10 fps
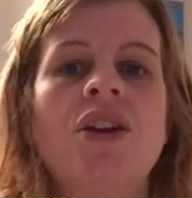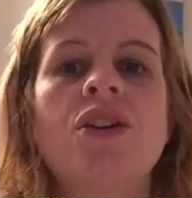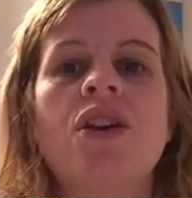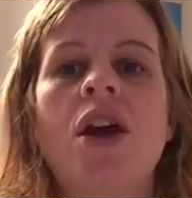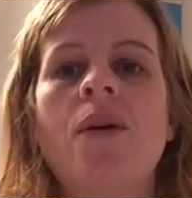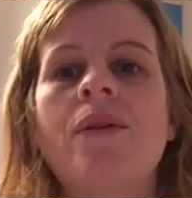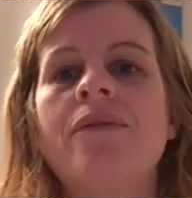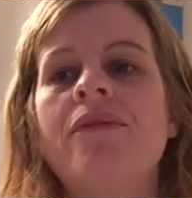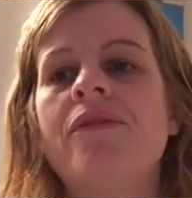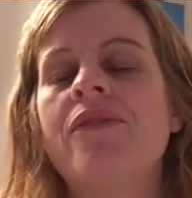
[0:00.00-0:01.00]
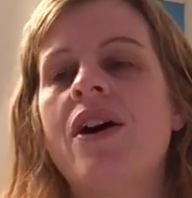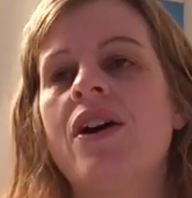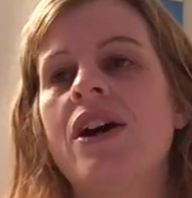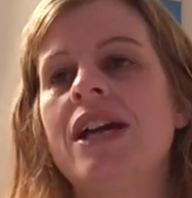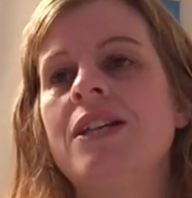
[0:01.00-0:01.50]
Go and
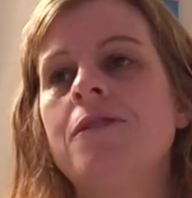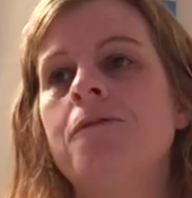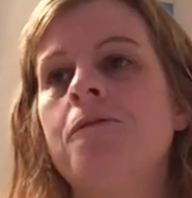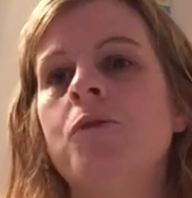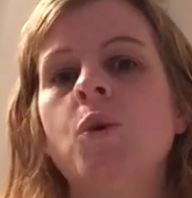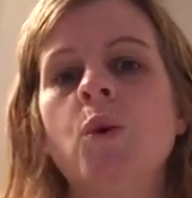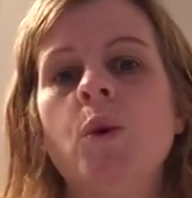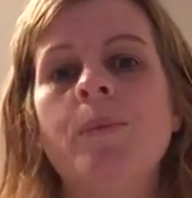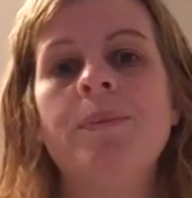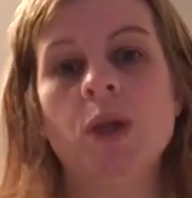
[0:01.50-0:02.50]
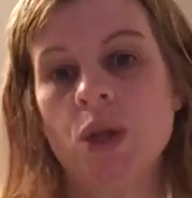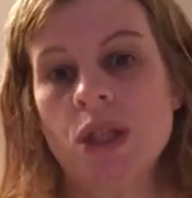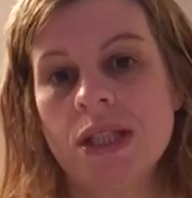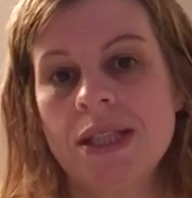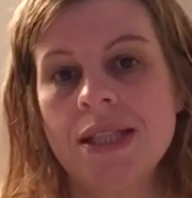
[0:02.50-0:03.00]
find 4
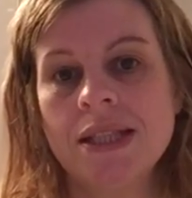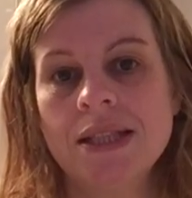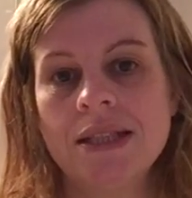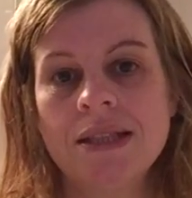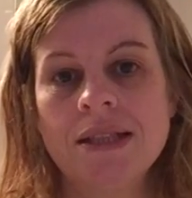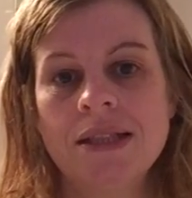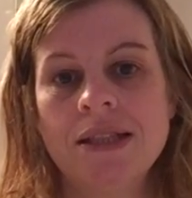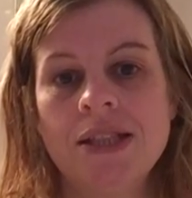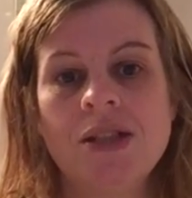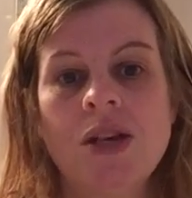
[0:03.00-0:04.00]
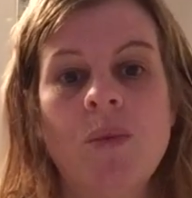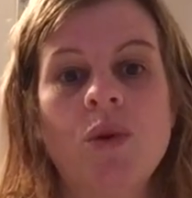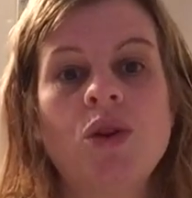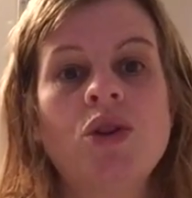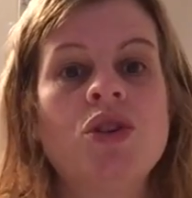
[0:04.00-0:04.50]
books. So I
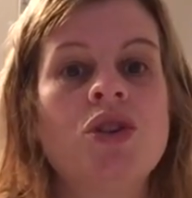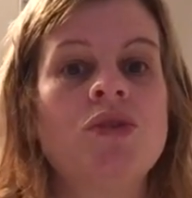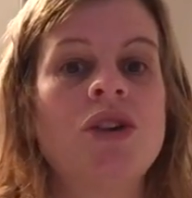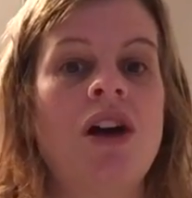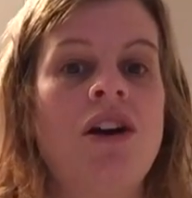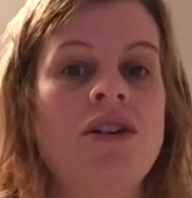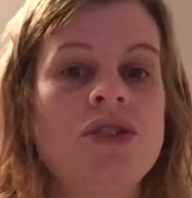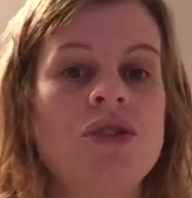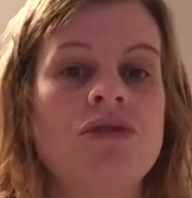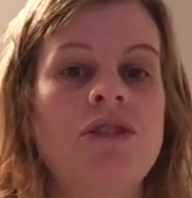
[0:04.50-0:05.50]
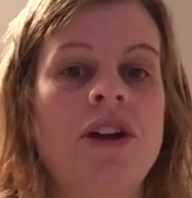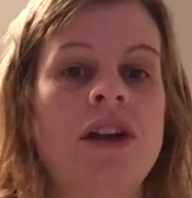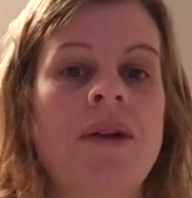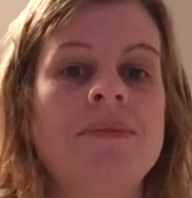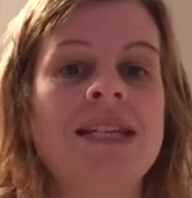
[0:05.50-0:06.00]
want you to ask your
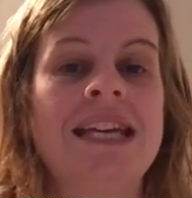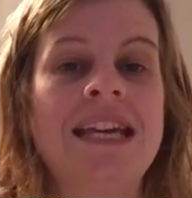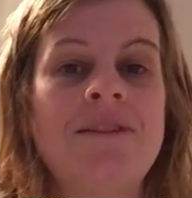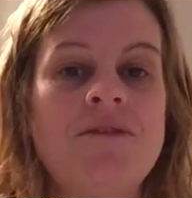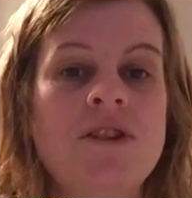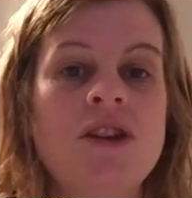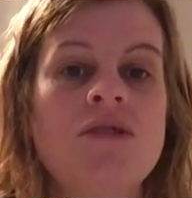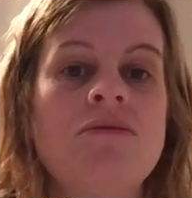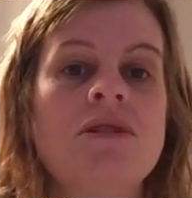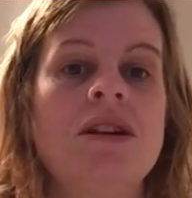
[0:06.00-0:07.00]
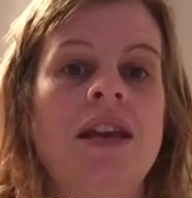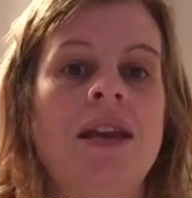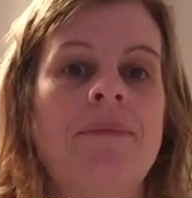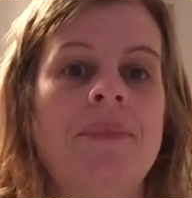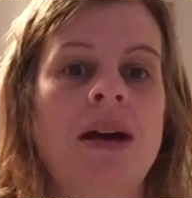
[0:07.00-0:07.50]
grown-up to give you a
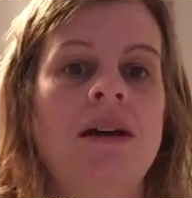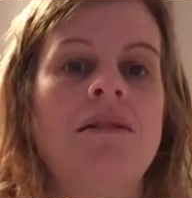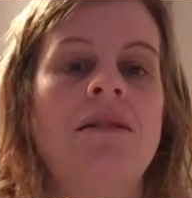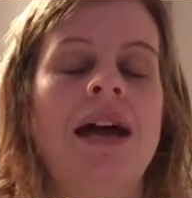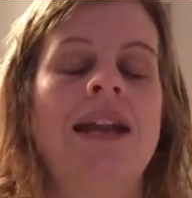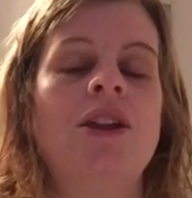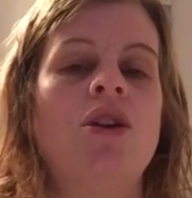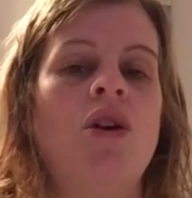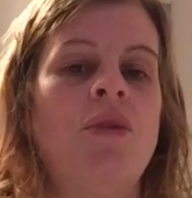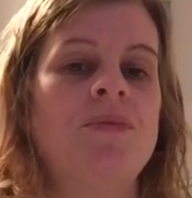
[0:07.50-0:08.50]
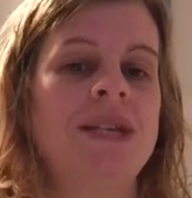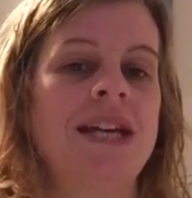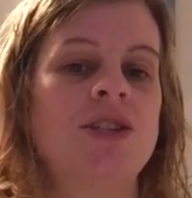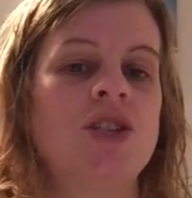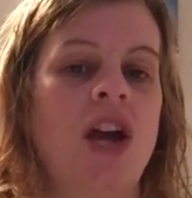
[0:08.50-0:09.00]
number and an
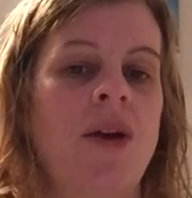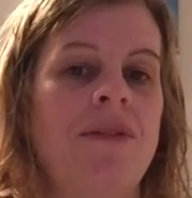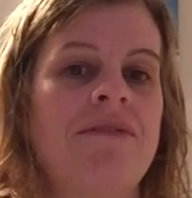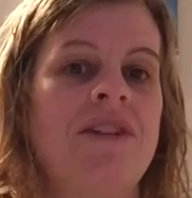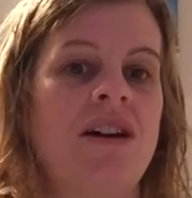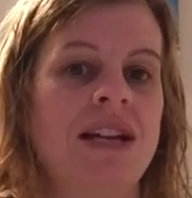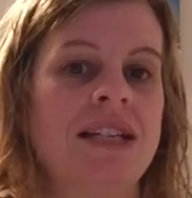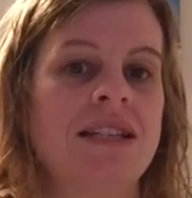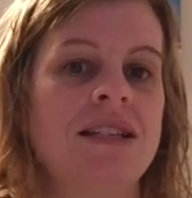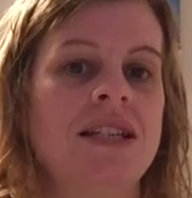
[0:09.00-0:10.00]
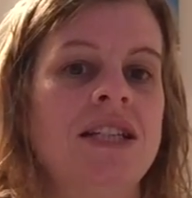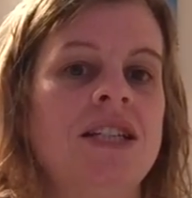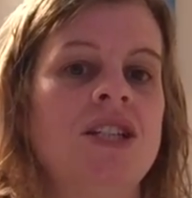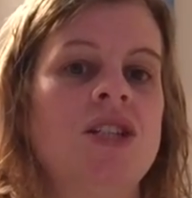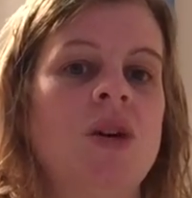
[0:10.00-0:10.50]
object to go and find.
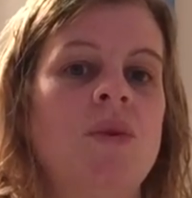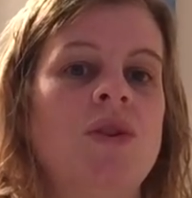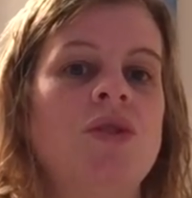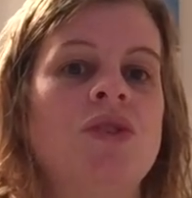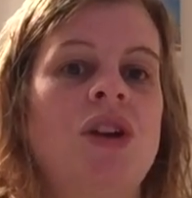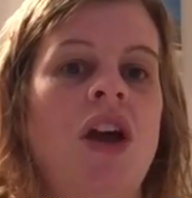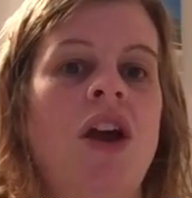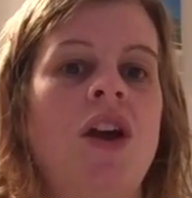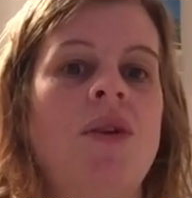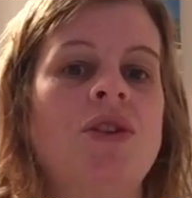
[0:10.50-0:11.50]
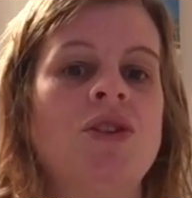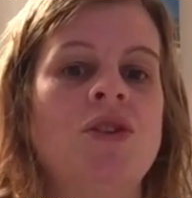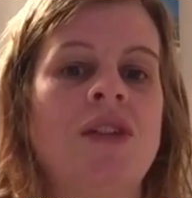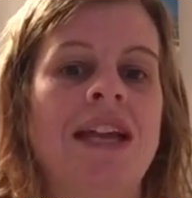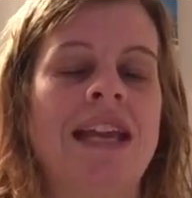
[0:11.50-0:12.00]
So I want you to go and do
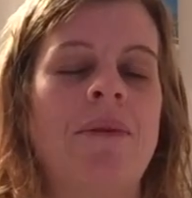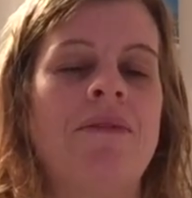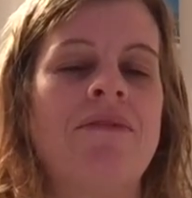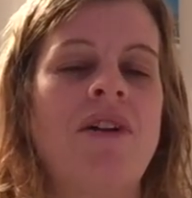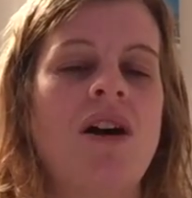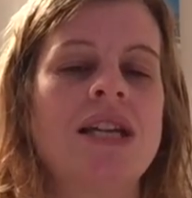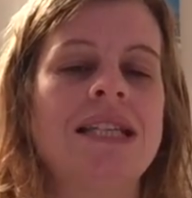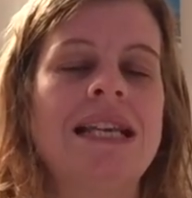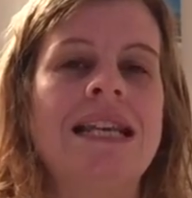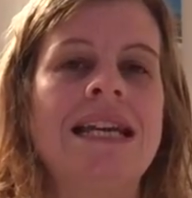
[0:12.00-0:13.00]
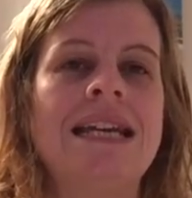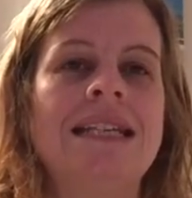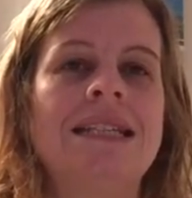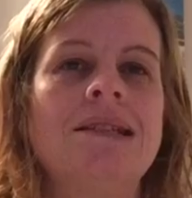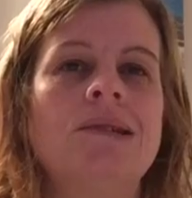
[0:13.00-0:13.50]
that now and find at
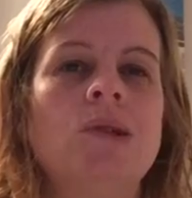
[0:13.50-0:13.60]
least,